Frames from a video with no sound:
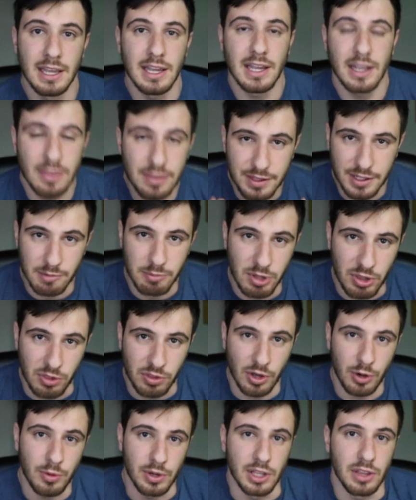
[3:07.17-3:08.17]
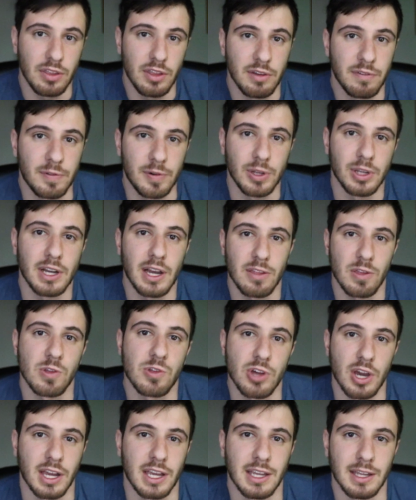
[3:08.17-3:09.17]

It's going to be so easy for you guys to check